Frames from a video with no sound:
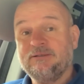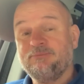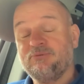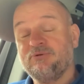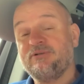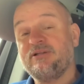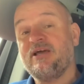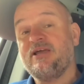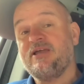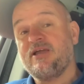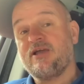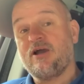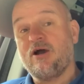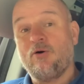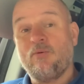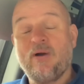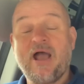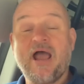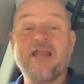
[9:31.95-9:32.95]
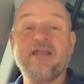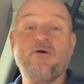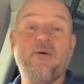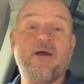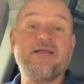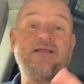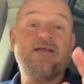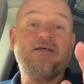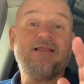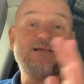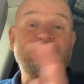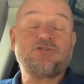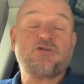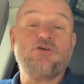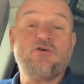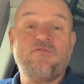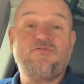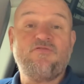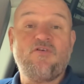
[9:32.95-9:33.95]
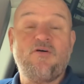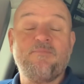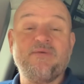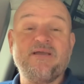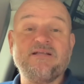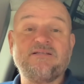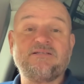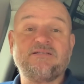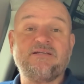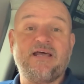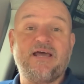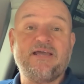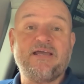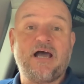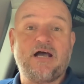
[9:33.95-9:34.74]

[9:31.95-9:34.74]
But there you go. Anyway, that's enough from me today.